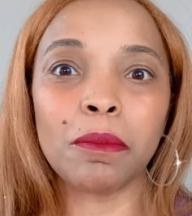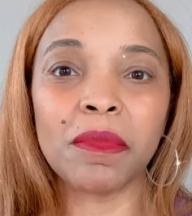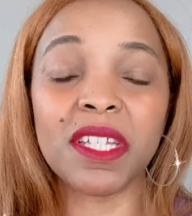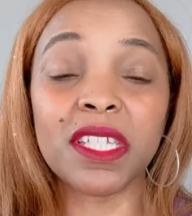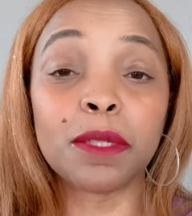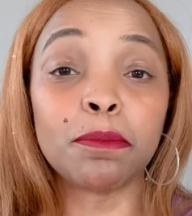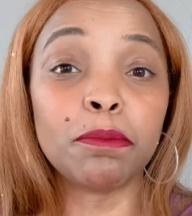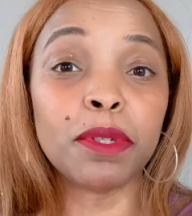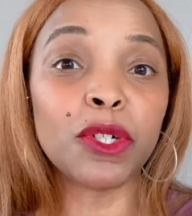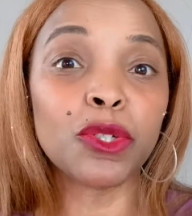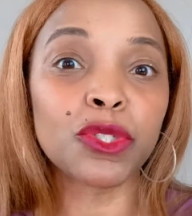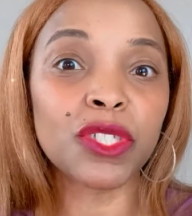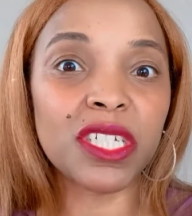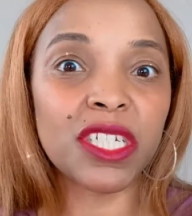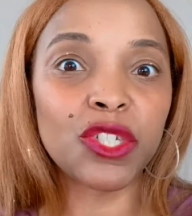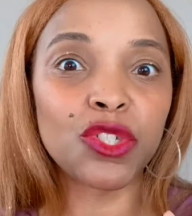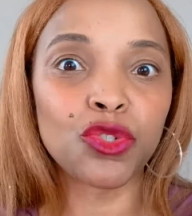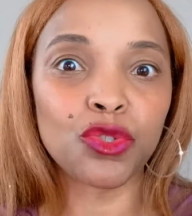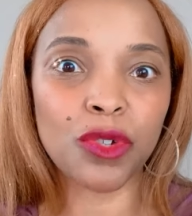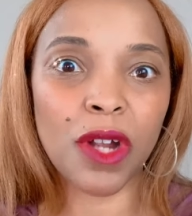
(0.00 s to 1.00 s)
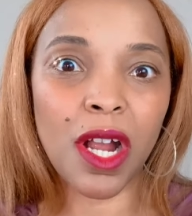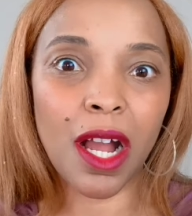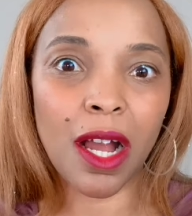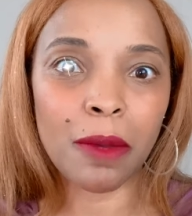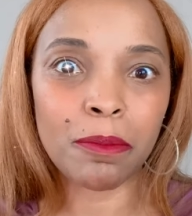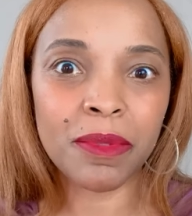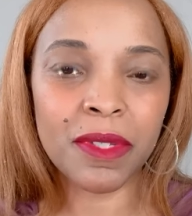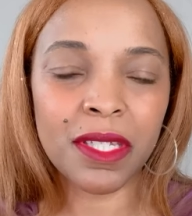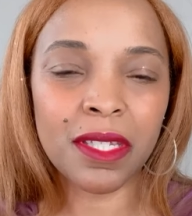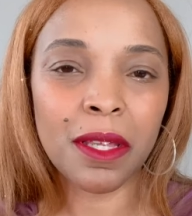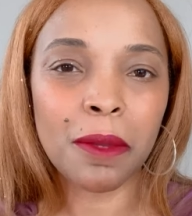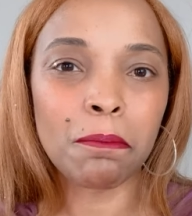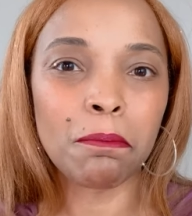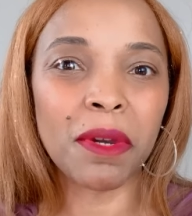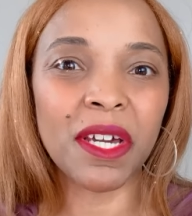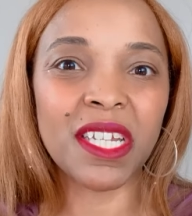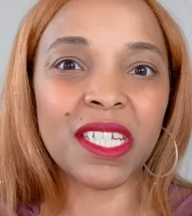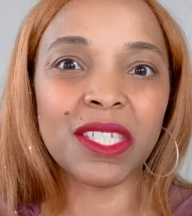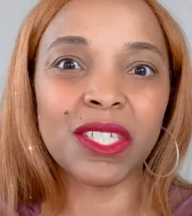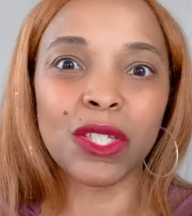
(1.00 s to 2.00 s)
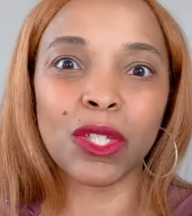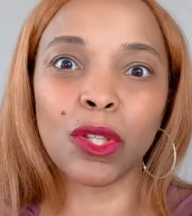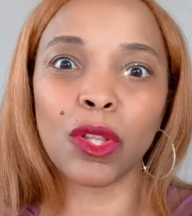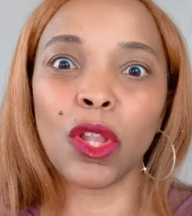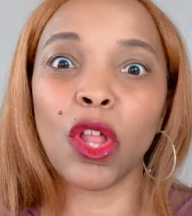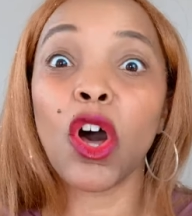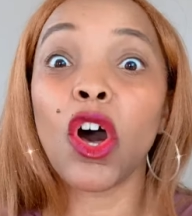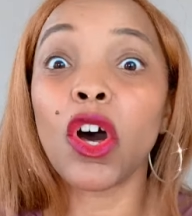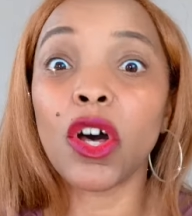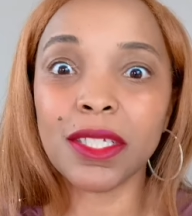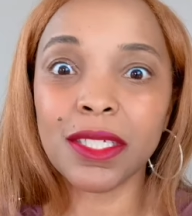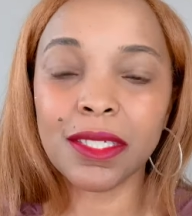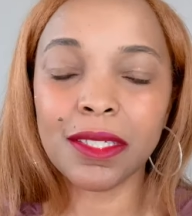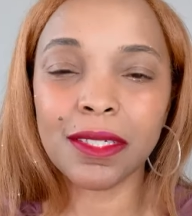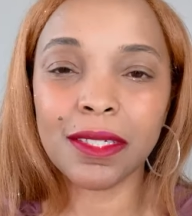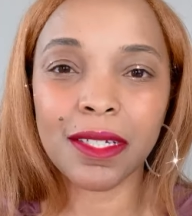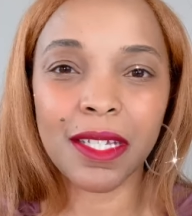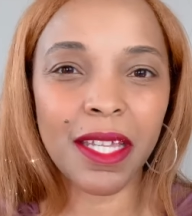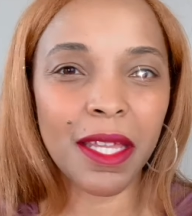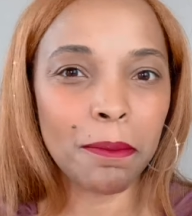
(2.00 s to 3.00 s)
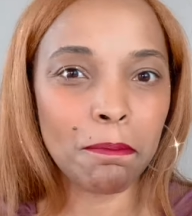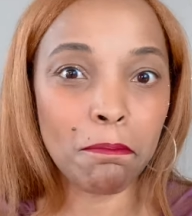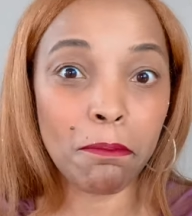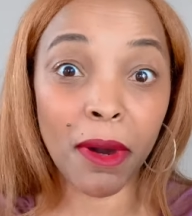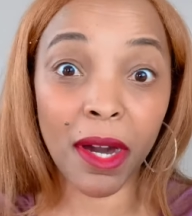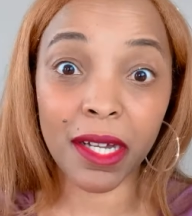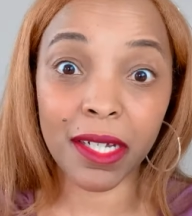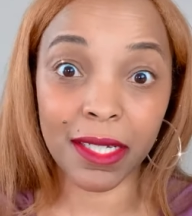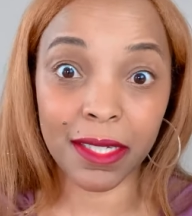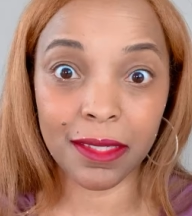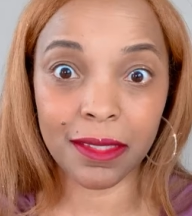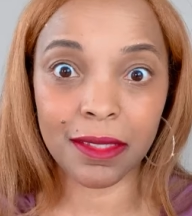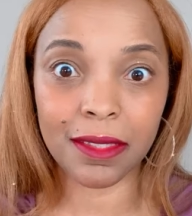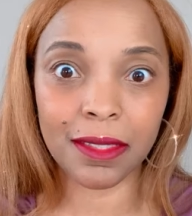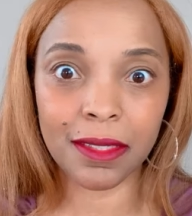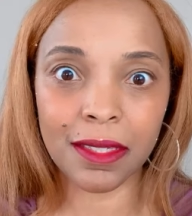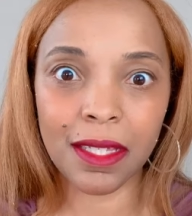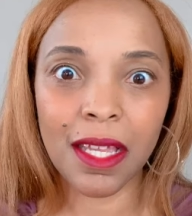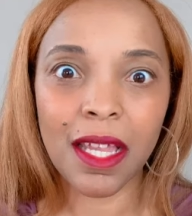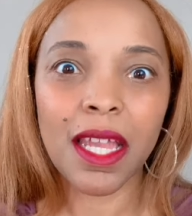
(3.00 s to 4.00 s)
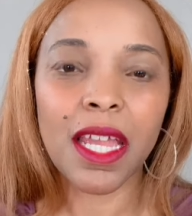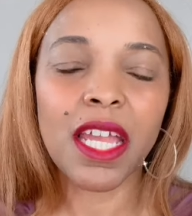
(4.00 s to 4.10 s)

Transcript: is built in drops, but it's lost in buckets.